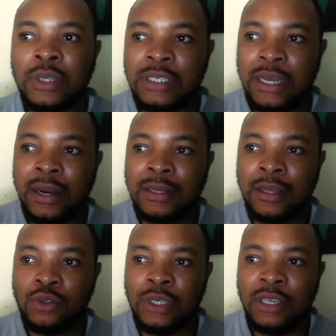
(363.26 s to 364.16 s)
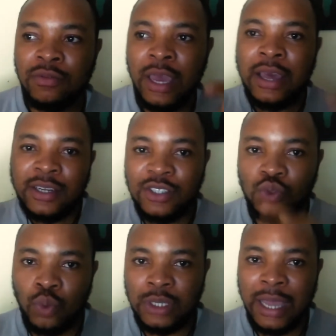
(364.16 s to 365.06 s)
I want this character to give, this
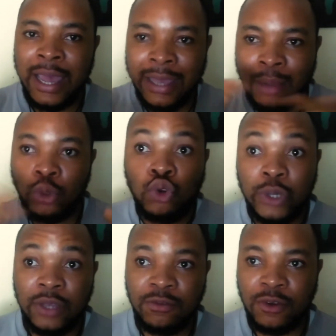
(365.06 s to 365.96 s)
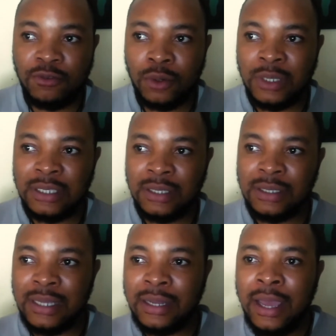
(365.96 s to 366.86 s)
is what I am looking for from this scene,
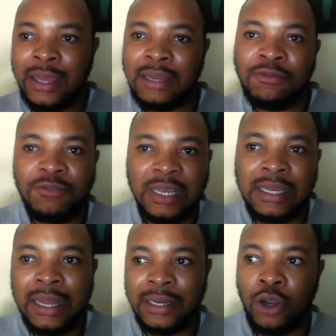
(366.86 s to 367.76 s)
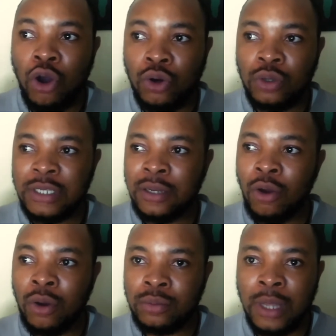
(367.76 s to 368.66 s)
these are the feeling and the colors and
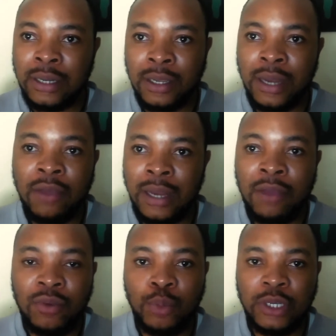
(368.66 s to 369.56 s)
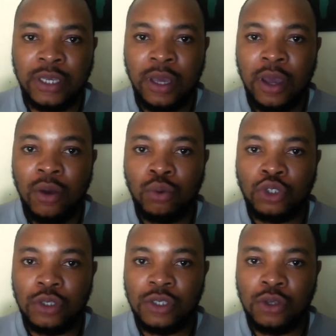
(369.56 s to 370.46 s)
all, and then everybody will
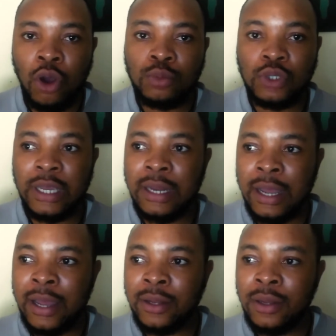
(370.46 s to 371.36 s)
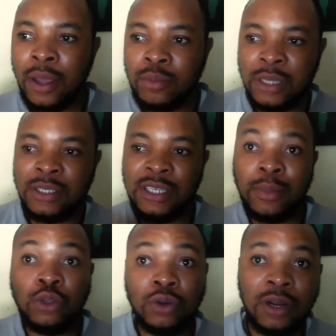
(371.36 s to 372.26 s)
just come together, and the
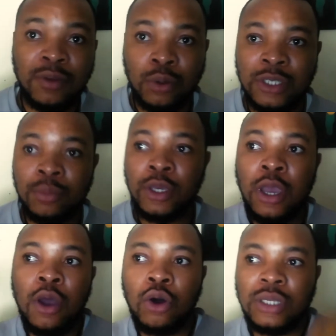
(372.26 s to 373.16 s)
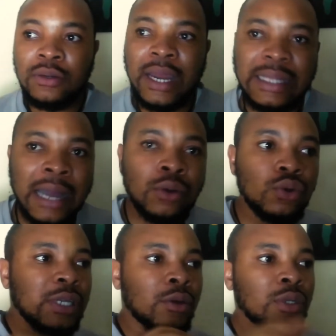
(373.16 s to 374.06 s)
cinematographer will tell me all the right
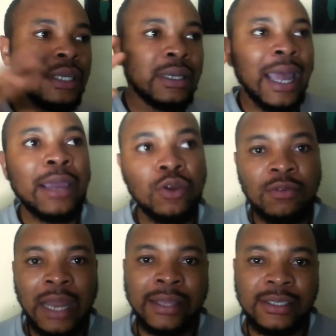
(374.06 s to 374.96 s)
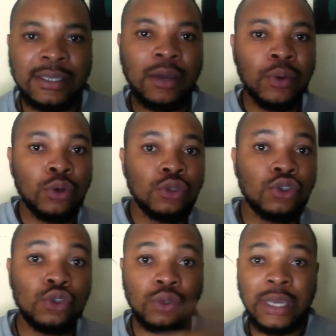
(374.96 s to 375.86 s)
angles and all the kind of lighting that we're going
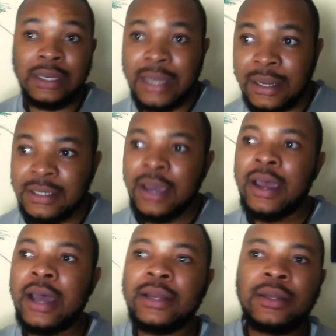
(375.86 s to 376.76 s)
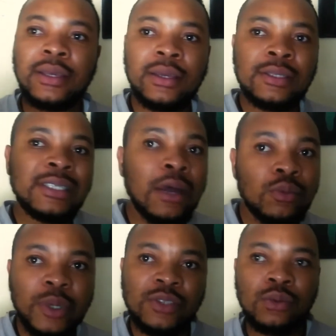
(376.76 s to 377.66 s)
to use to get that, and then the
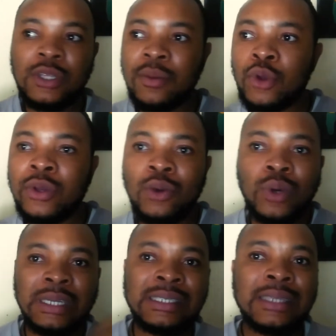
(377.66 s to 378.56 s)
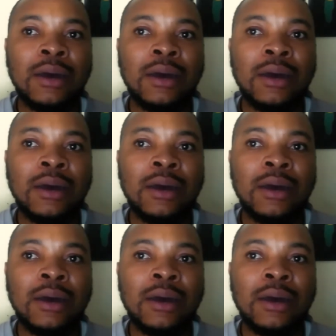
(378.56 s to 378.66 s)
sound person will tell me, okay, what